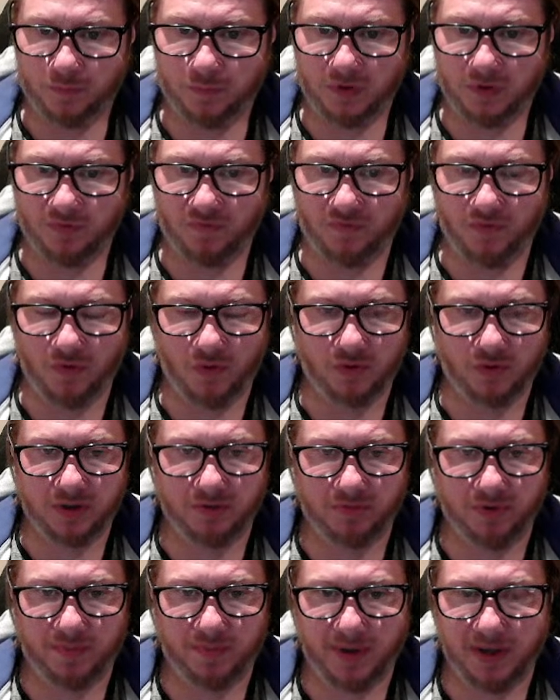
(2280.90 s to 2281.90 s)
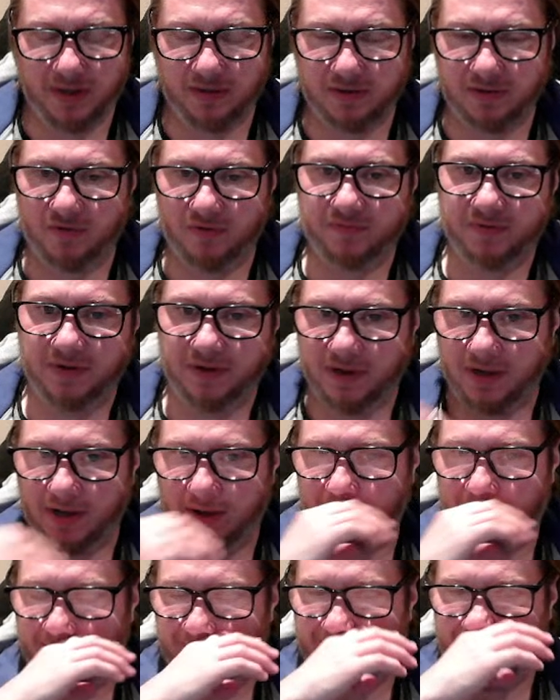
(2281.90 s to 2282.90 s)
for the remainder of the
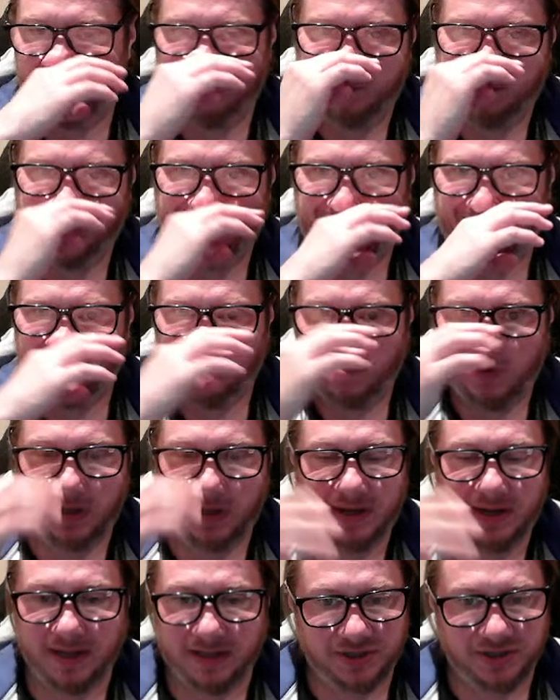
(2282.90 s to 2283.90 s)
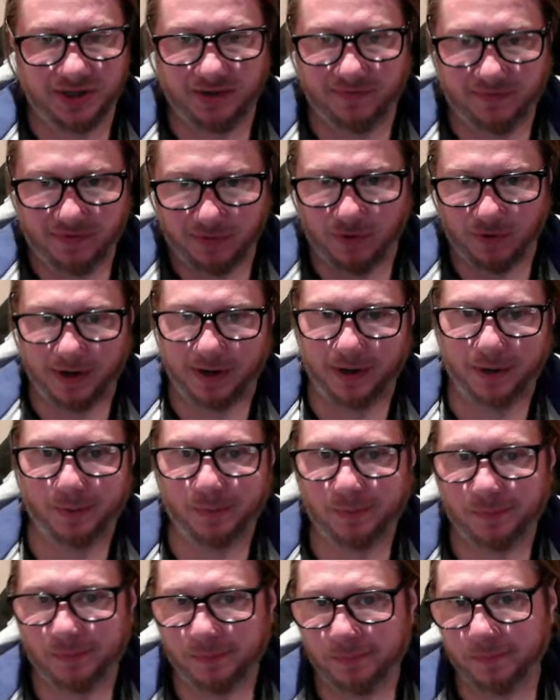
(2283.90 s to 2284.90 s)
game. It hits everywhere.
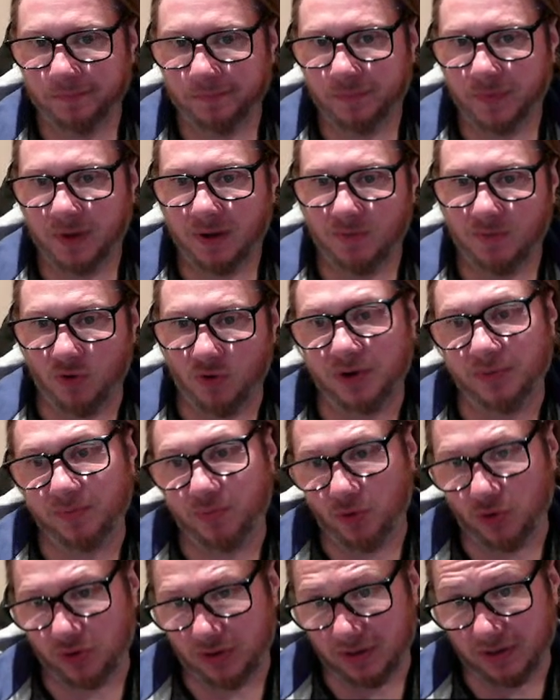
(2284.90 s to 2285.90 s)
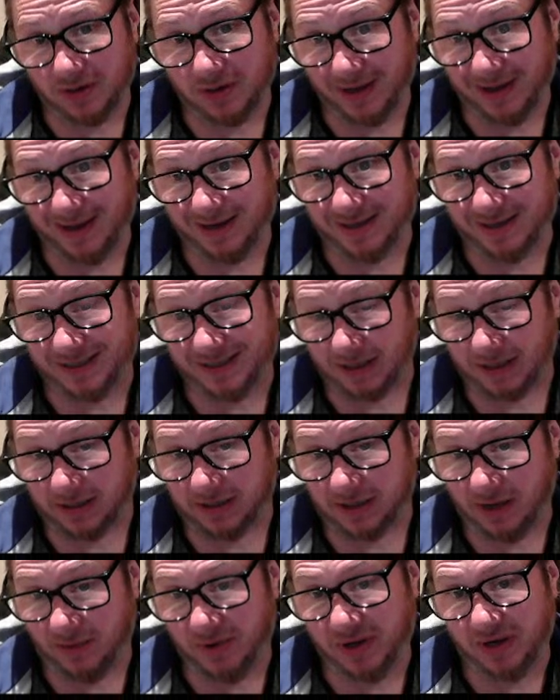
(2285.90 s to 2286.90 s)
More importantly, h6.
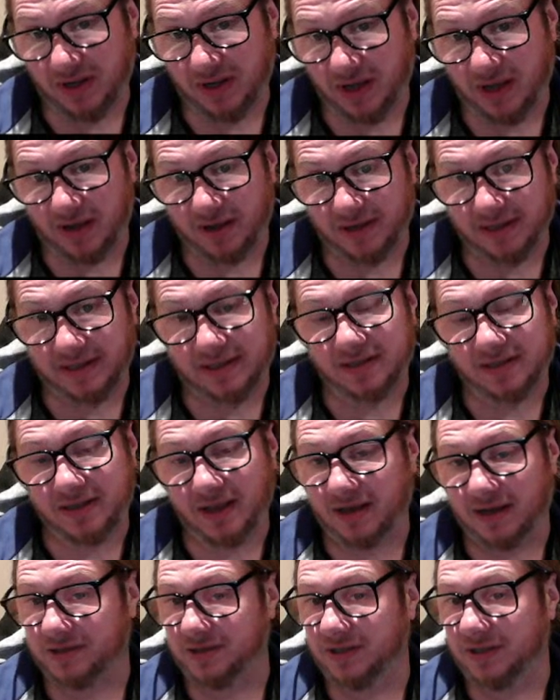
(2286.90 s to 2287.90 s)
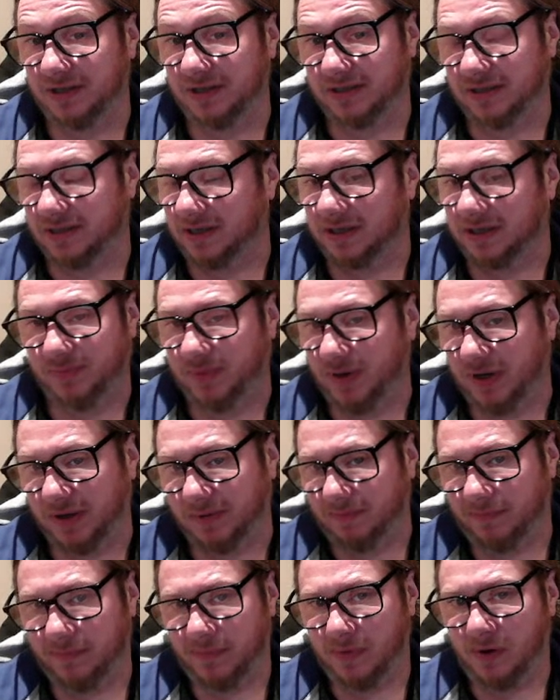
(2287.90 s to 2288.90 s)
I mean, yeah, it attacks d6,
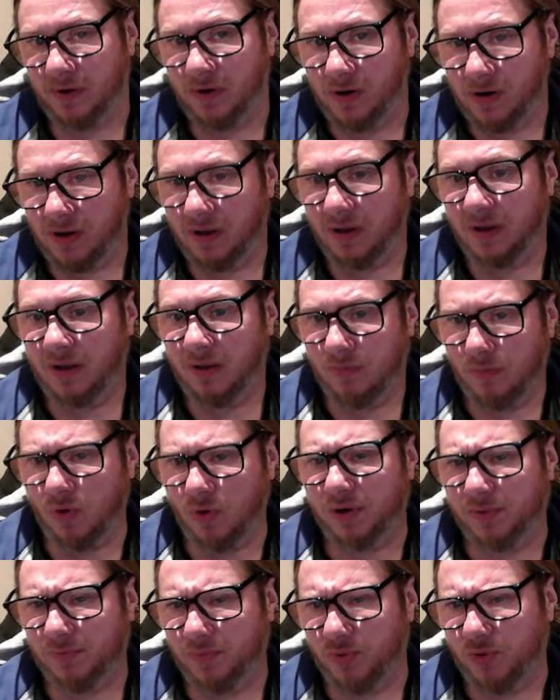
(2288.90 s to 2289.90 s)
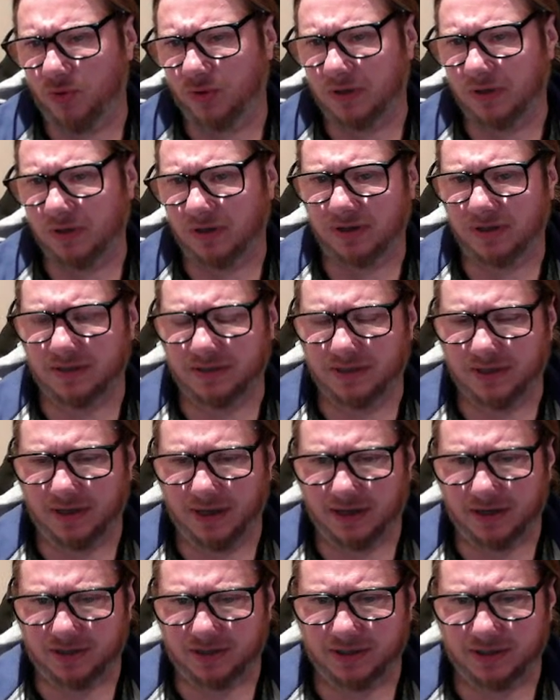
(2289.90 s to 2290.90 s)
but more importantly is the
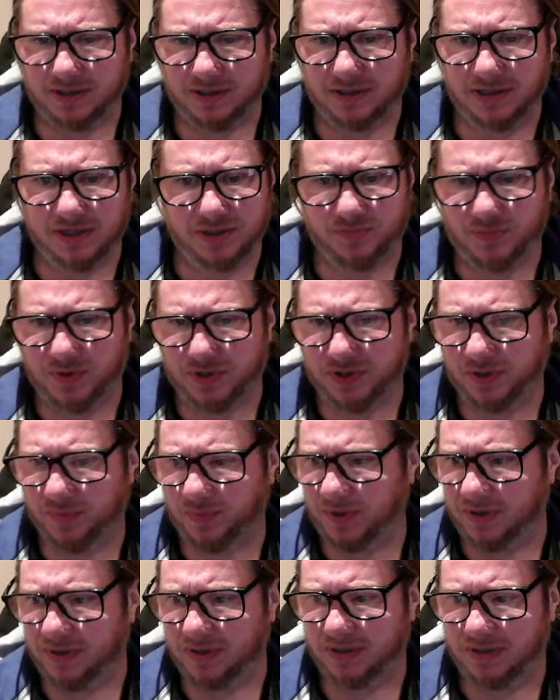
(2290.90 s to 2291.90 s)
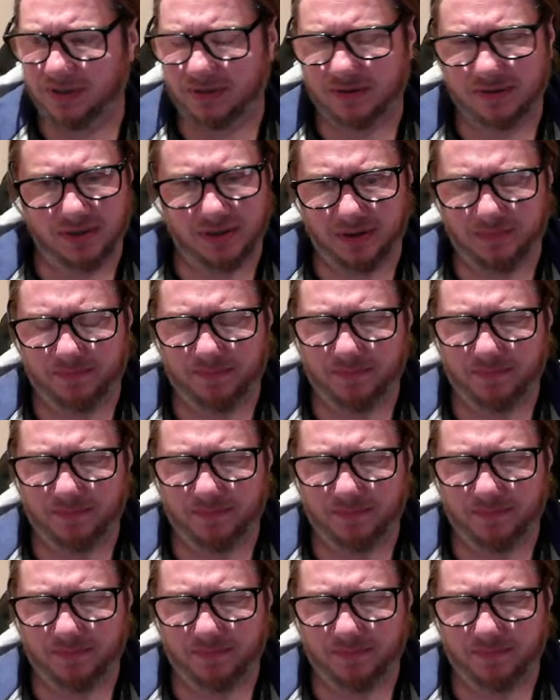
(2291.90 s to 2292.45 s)
h6. This bishop is the